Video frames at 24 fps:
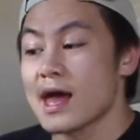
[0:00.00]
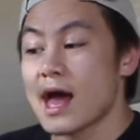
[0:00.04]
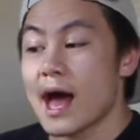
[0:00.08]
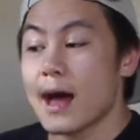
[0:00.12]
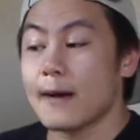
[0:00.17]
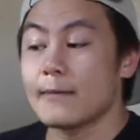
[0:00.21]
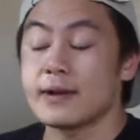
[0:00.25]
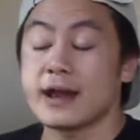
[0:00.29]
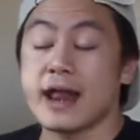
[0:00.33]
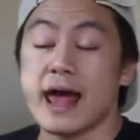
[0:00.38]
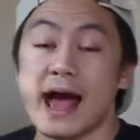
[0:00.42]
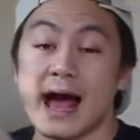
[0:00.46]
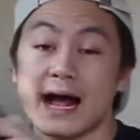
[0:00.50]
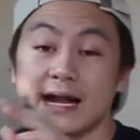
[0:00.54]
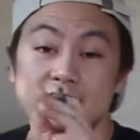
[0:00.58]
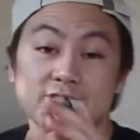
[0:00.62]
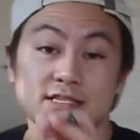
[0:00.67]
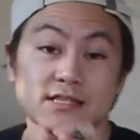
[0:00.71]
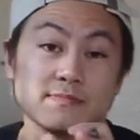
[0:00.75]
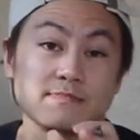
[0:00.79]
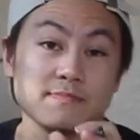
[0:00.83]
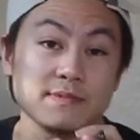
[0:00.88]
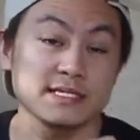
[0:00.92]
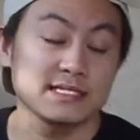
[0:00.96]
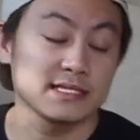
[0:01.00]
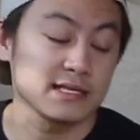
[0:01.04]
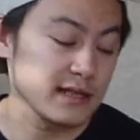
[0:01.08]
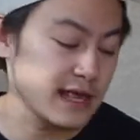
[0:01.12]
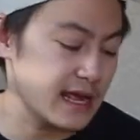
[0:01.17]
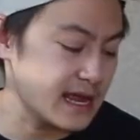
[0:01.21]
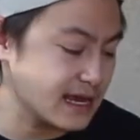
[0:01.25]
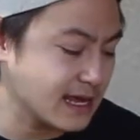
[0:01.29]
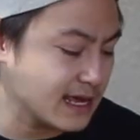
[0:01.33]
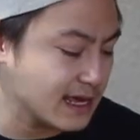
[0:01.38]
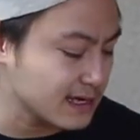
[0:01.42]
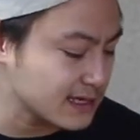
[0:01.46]
I'm gonna add to the
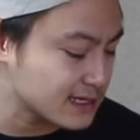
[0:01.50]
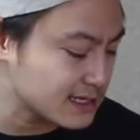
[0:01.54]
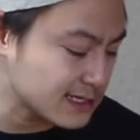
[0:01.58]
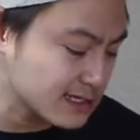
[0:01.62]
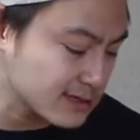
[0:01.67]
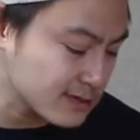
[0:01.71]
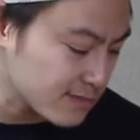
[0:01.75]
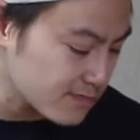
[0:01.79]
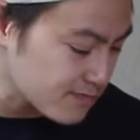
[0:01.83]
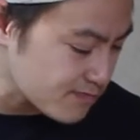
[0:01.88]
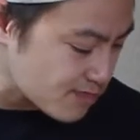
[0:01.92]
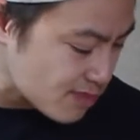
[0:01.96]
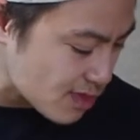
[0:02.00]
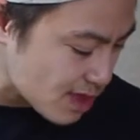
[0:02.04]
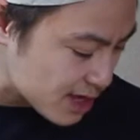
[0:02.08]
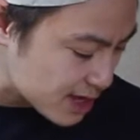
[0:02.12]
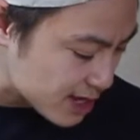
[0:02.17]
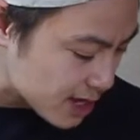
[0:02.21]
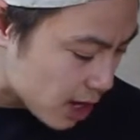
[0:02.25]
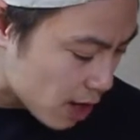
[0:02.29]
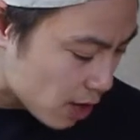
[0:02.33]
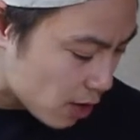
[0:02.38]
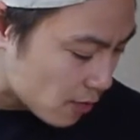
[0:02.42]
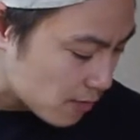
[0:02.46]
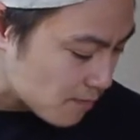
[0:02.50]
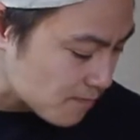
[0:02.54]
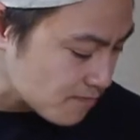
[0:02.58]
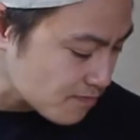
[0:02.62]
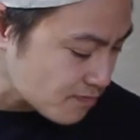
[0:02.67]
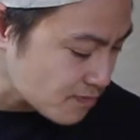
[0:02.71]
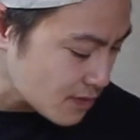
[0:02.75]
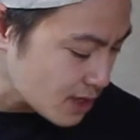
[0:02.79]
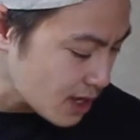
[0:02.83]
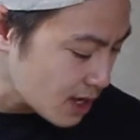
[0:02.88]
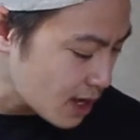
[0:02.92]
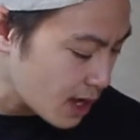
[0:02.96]
miscellaneous, you know,
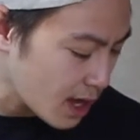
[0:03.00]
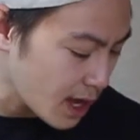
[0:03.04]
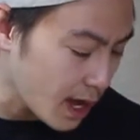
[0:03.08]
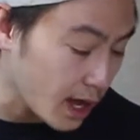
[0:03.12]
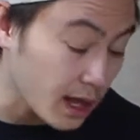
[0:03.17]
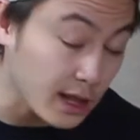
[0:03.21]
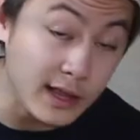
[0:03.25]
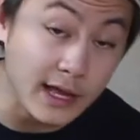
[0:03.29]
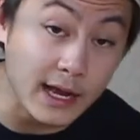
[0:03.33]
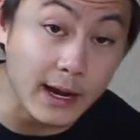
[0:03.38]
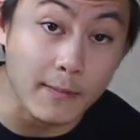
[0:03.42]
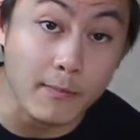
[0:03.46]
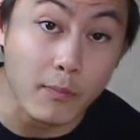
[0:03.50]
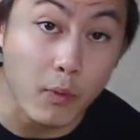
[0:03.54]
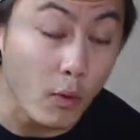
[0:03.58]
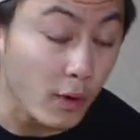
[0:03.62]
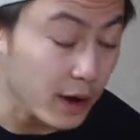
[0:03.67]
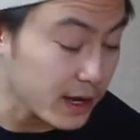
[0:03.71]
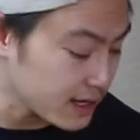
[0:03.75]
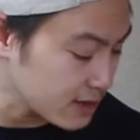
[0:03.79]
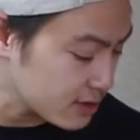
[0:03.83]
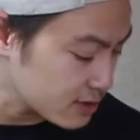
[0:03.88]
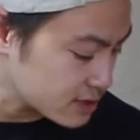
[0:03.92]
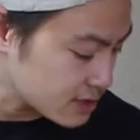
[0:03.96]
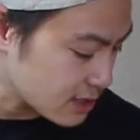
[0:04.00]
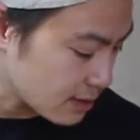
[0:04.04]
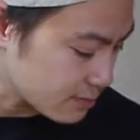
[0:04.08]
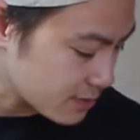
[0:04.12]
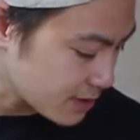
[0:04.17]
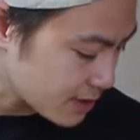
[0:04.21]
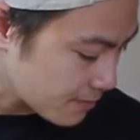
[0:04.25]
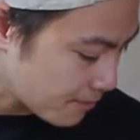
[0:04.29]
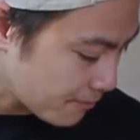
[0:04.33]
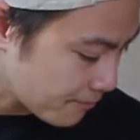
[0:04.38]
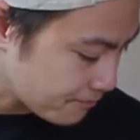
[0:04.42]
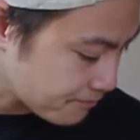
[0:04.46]
like a point or something.